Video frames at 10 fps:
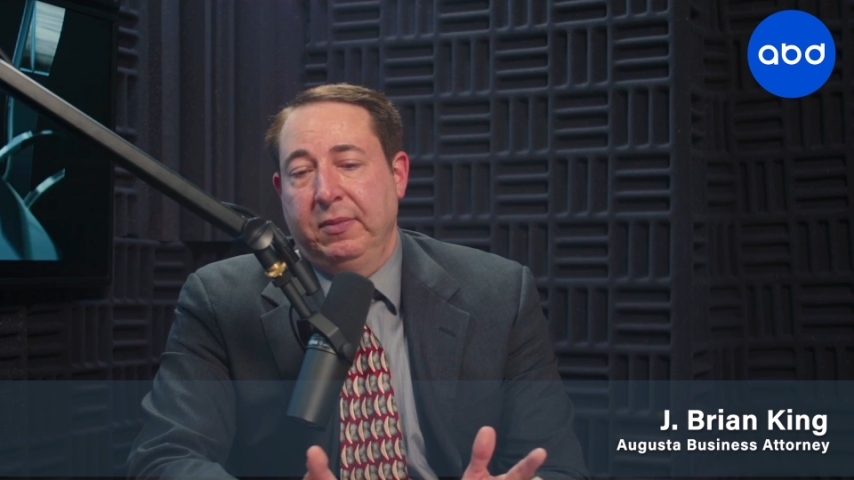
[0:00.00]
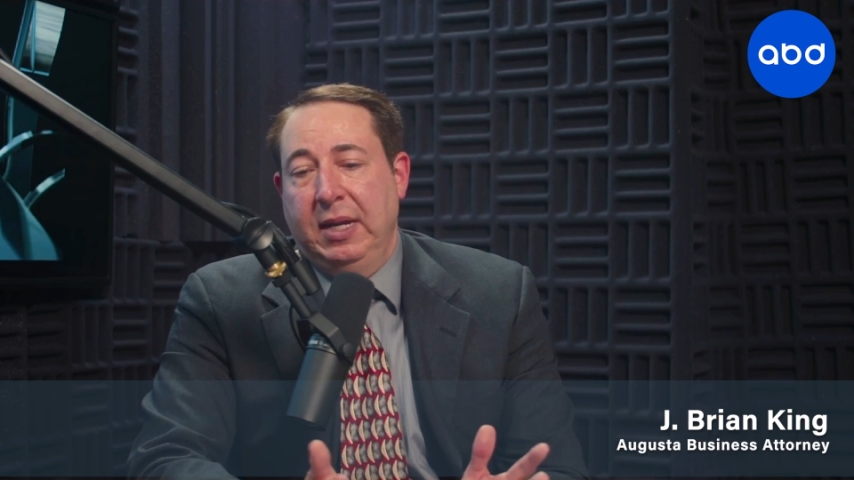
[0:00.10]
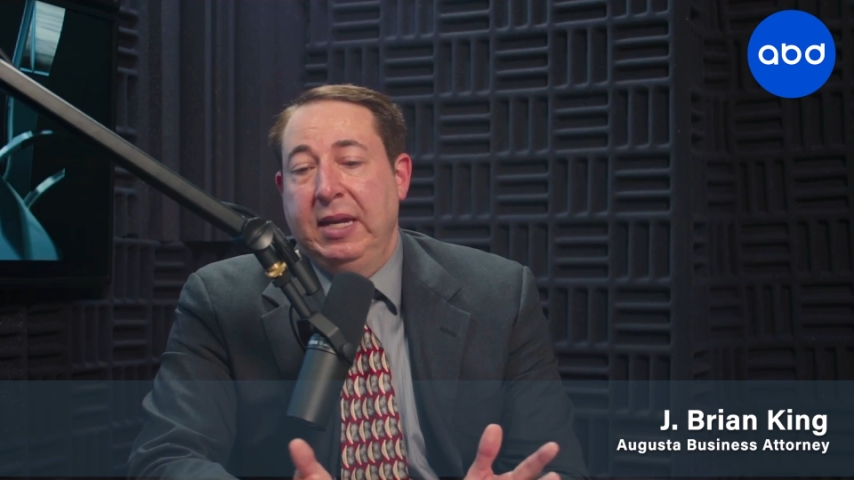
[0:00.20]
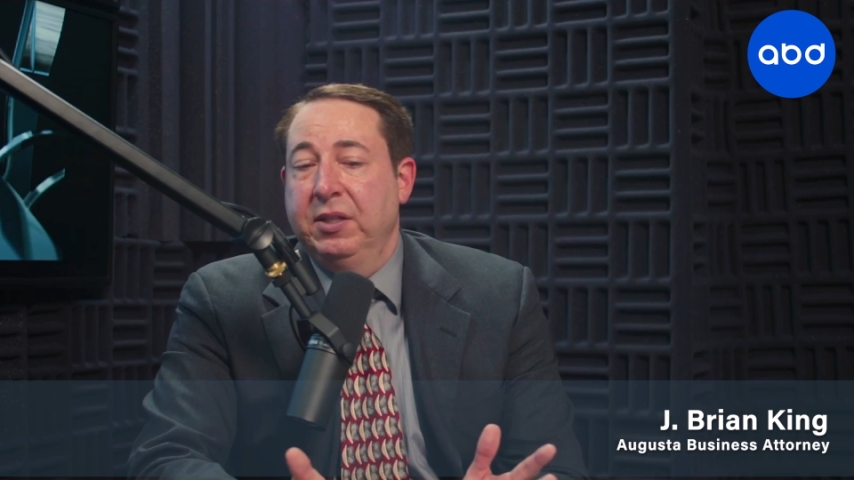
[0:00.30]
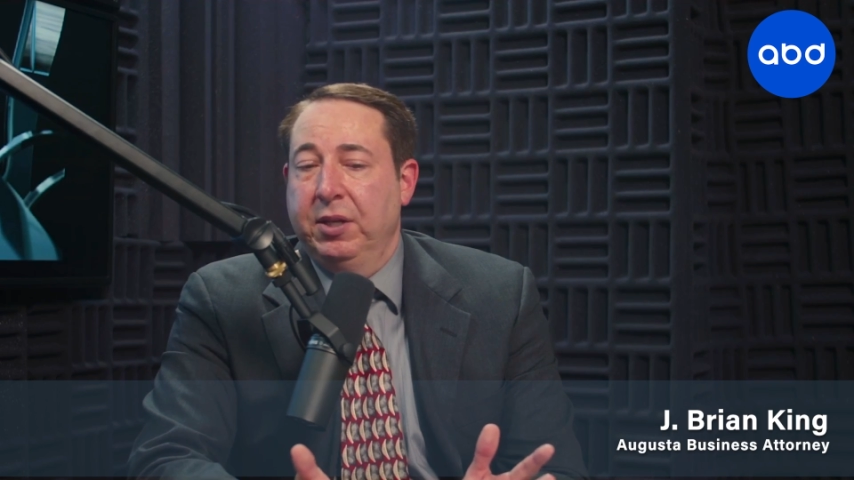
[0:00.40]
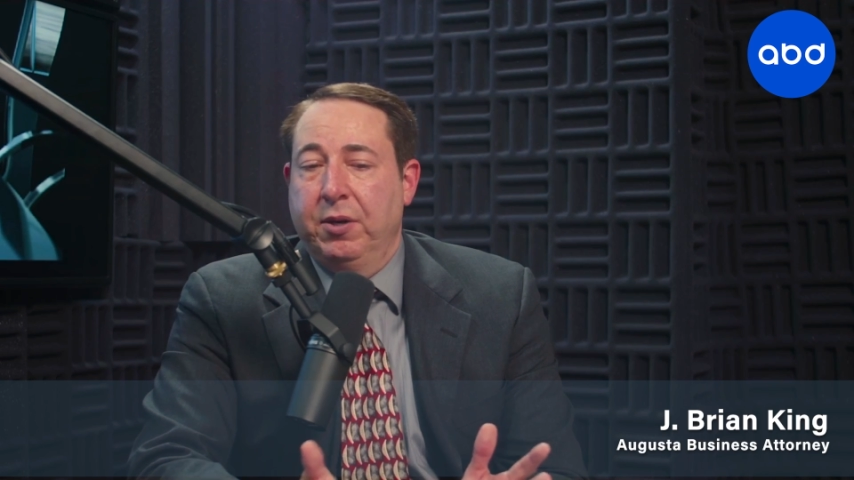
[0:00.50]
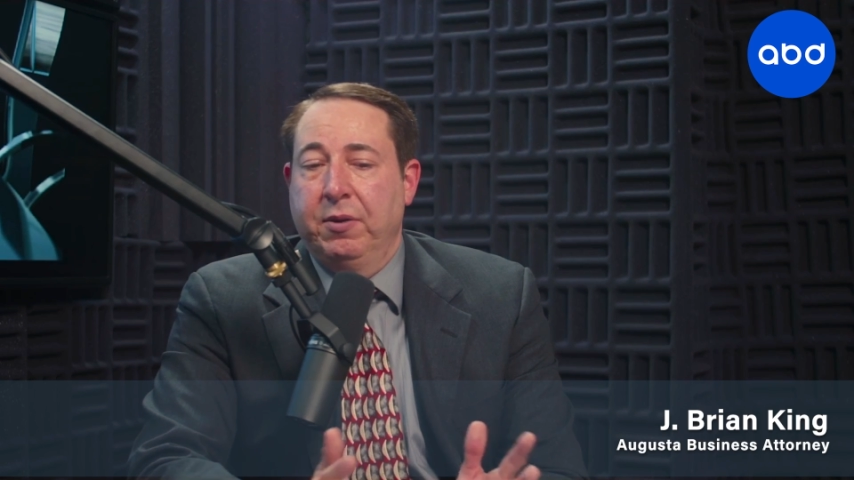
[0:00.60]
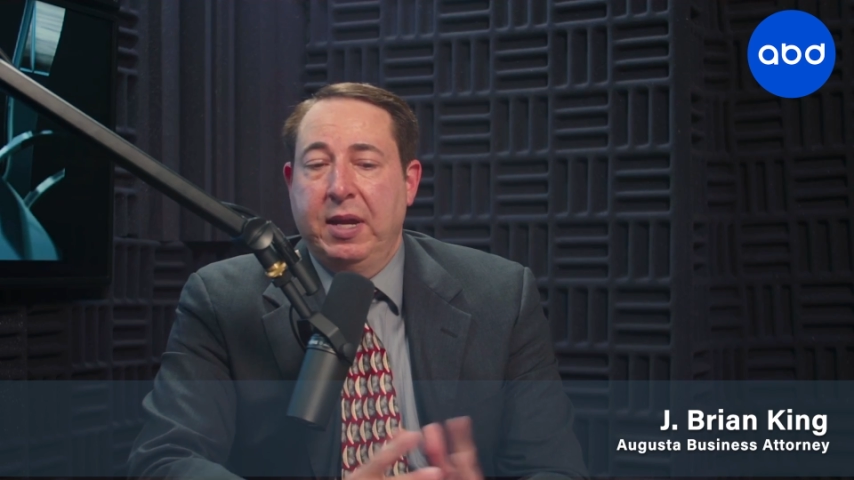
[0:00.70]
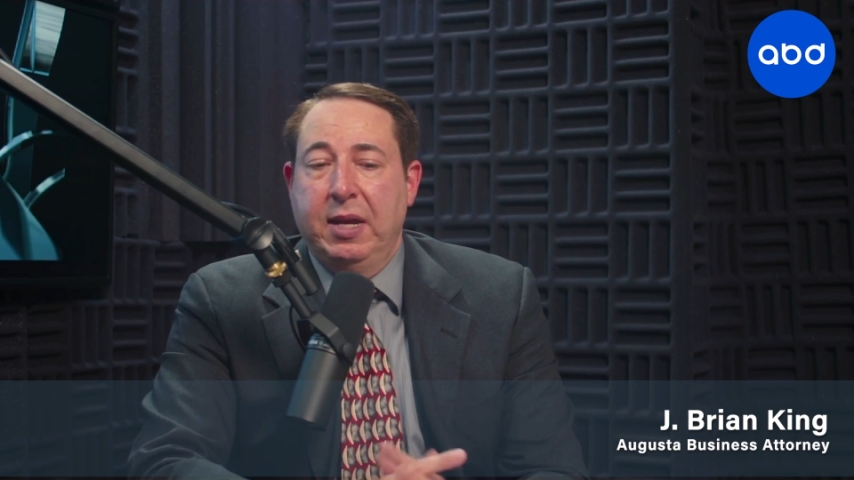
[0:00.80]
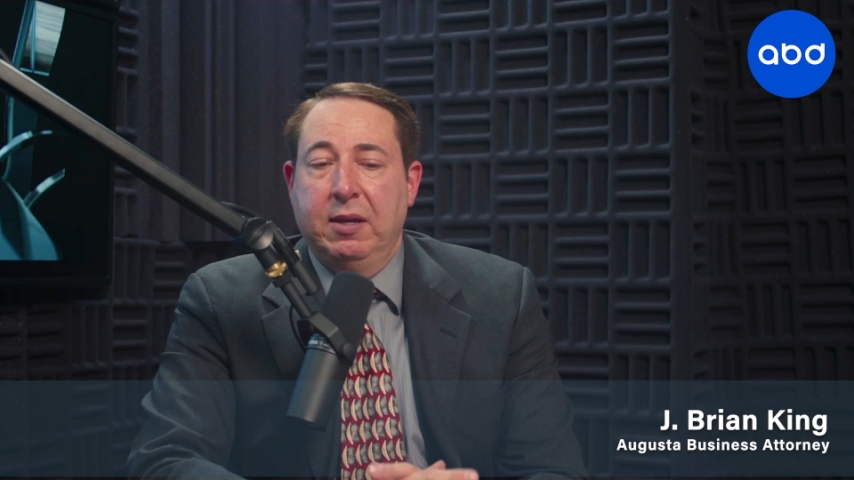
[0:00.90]

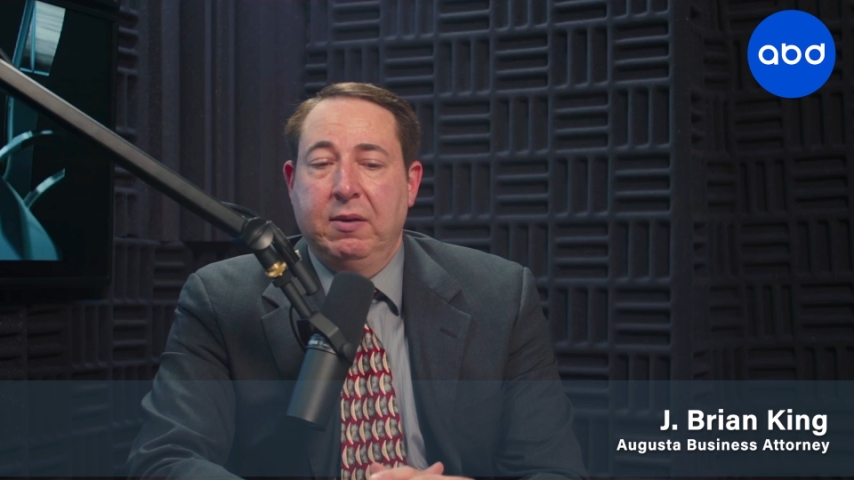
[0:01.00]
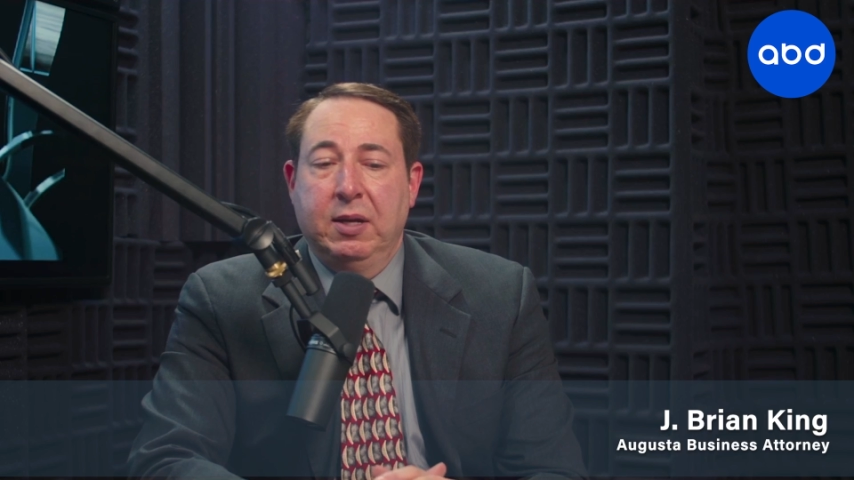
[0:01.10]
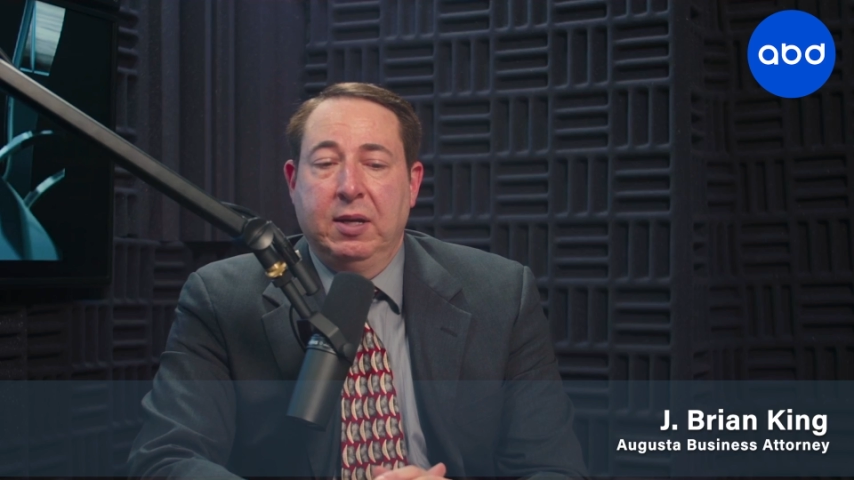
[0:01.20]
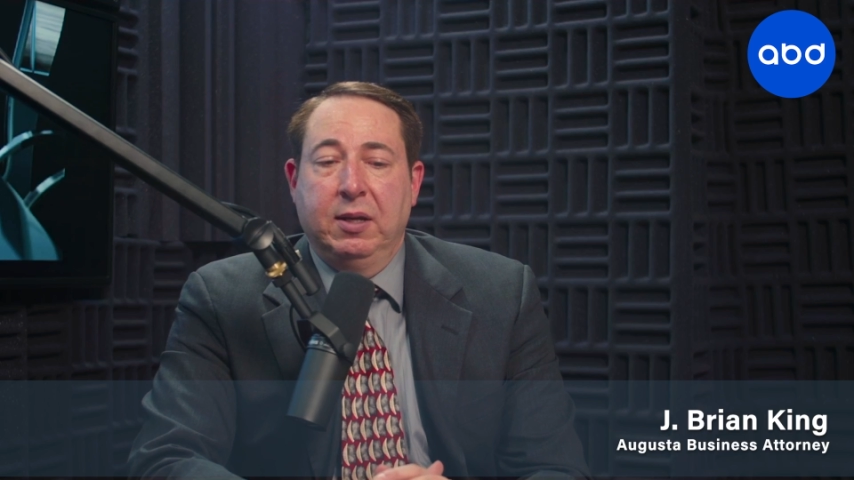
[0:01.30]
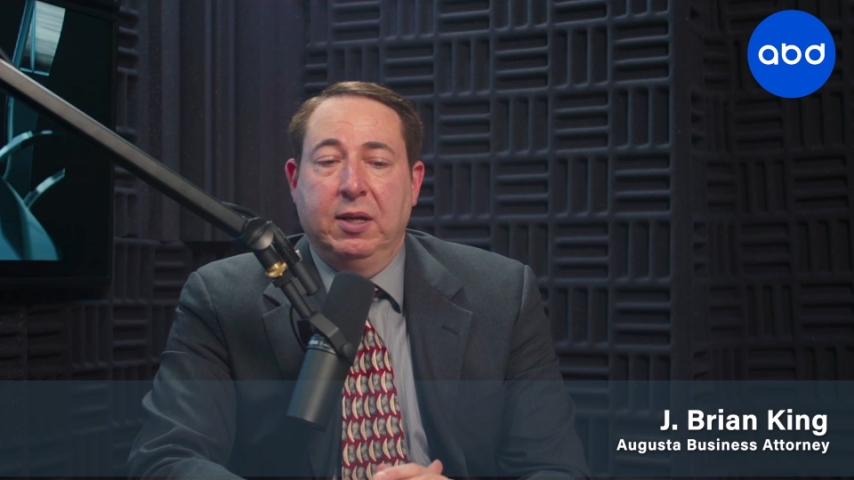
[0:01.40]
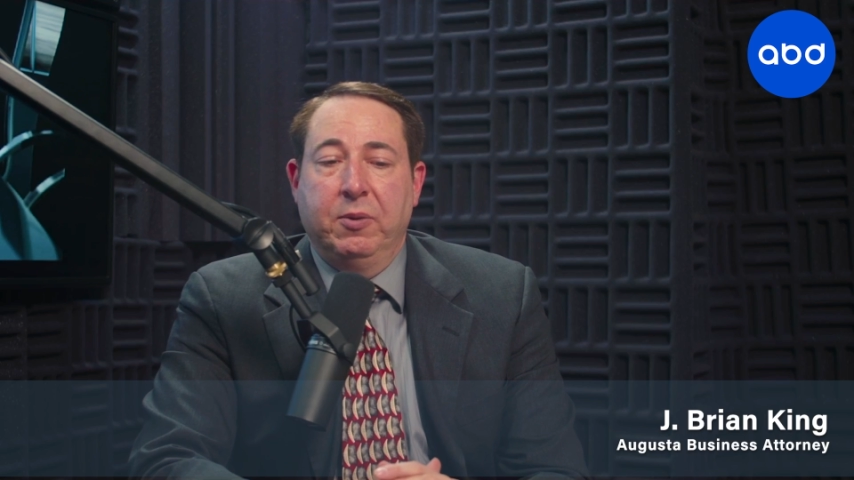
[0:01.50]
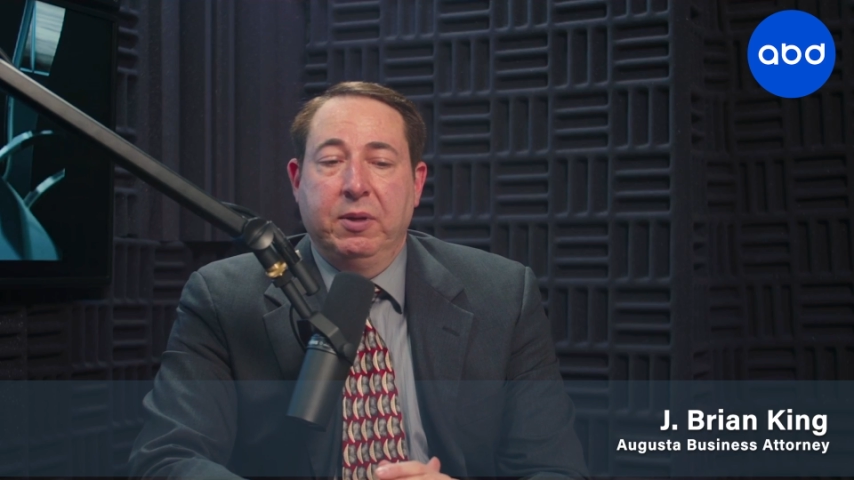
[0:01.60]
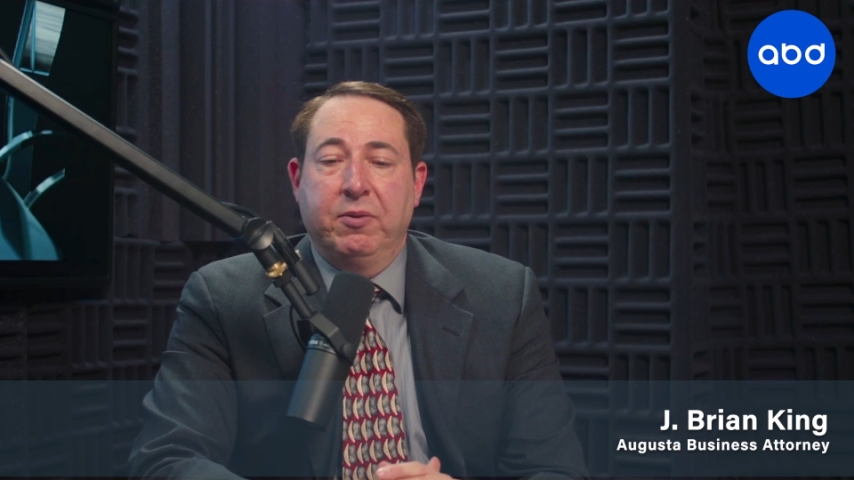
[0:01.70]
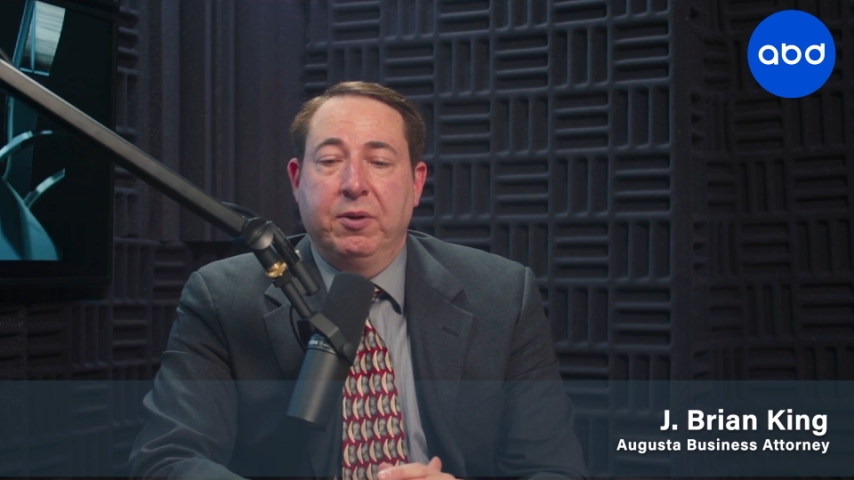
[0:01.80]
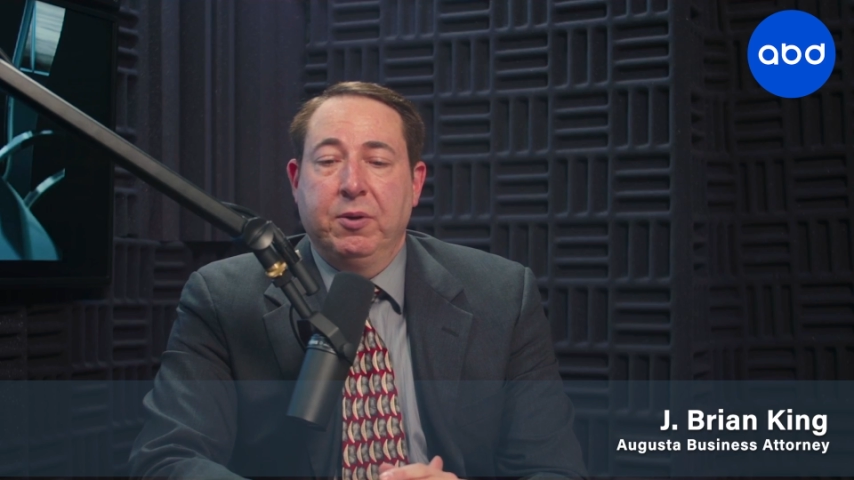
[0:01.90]
easier than going
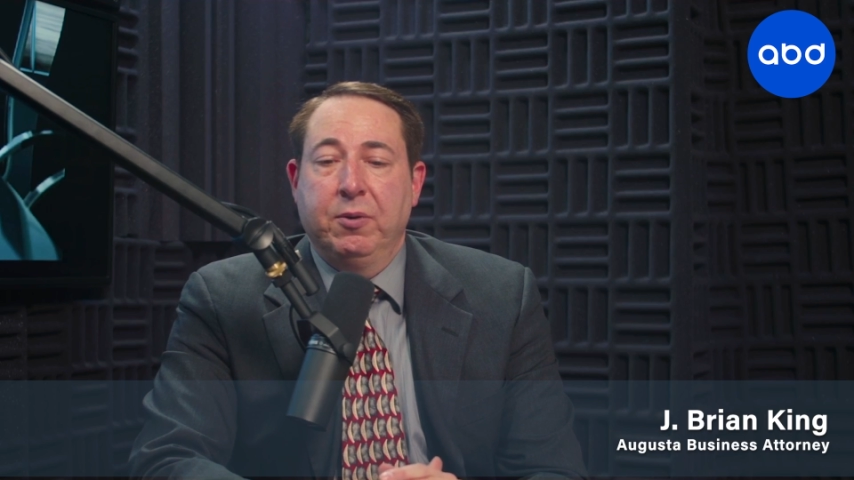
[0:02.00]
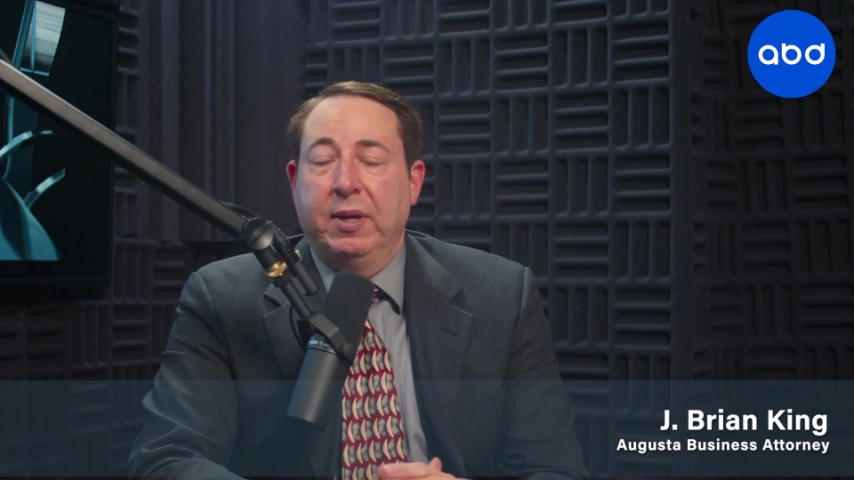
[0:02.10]
through,